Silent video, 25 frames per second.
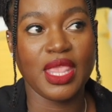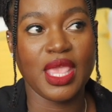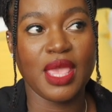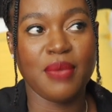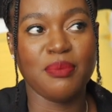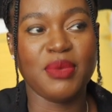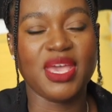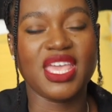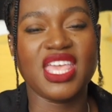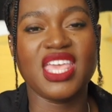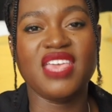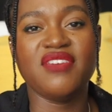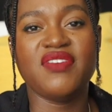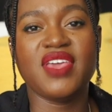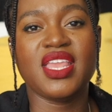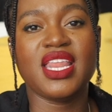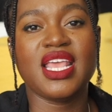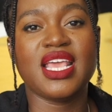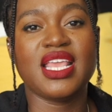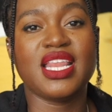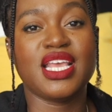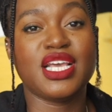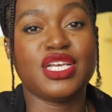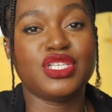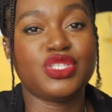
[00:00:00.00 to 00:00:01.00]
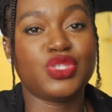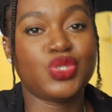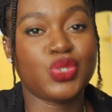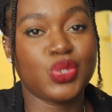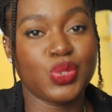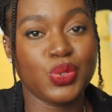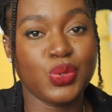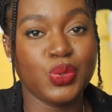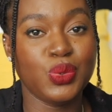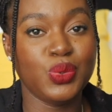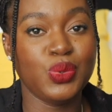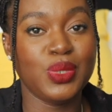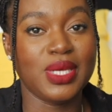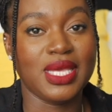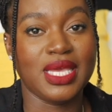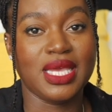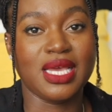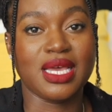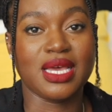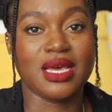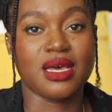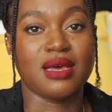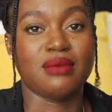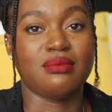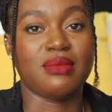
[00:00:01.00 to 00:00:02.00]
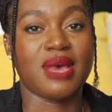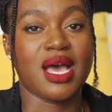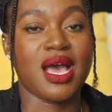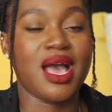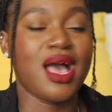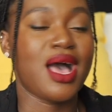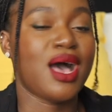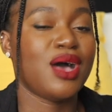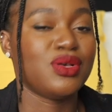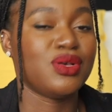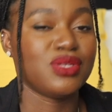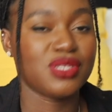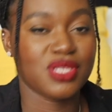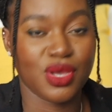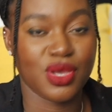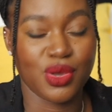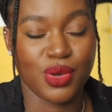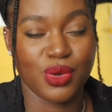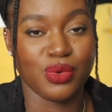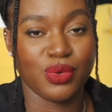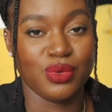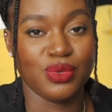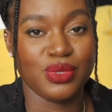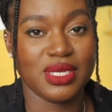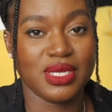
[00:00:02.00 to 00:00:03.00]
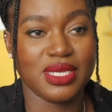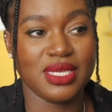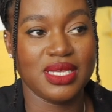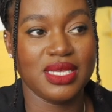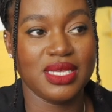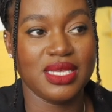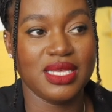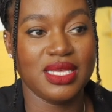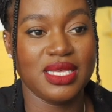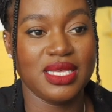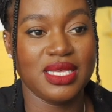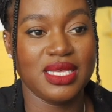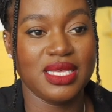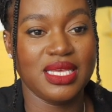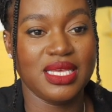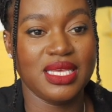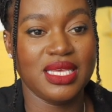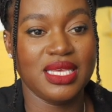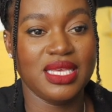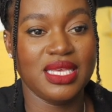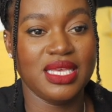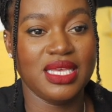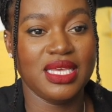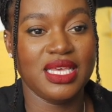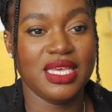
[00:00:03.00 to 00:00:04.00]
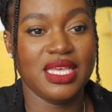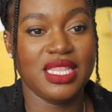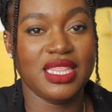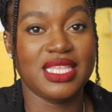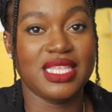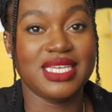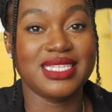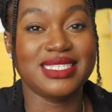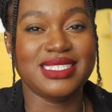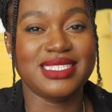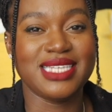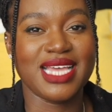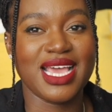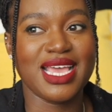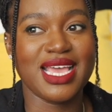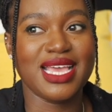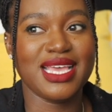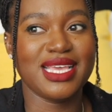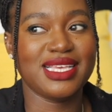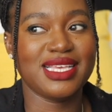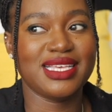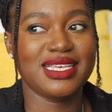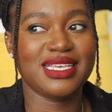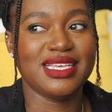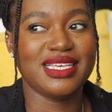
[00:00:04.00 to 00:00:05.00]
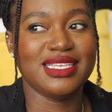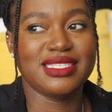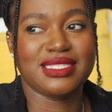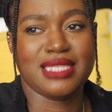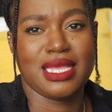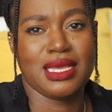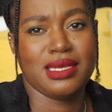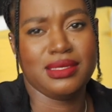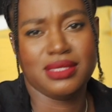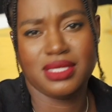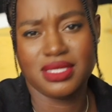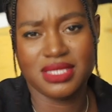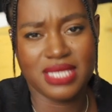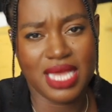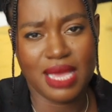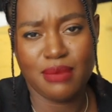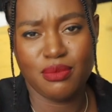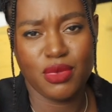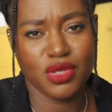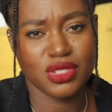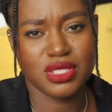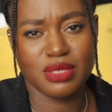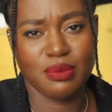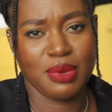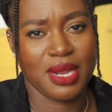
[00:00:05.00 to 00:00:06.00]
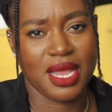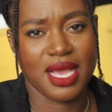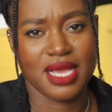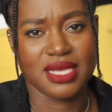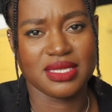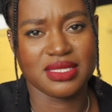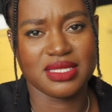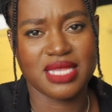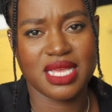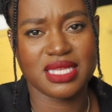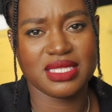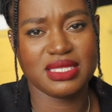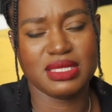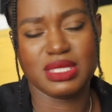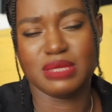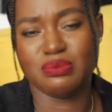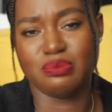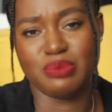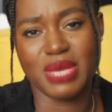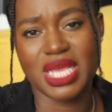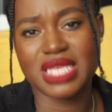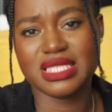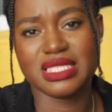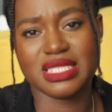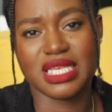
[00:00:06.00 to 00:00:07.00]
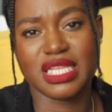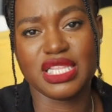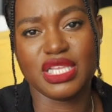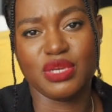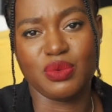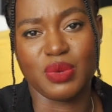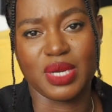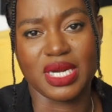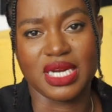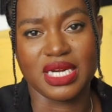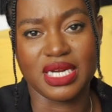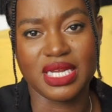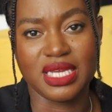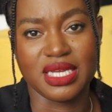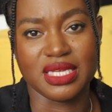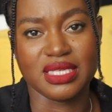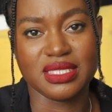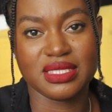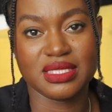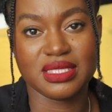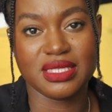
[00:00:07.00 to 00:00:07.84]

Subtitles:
But even in a two-income household, the debt multiplies. That's basically what it is.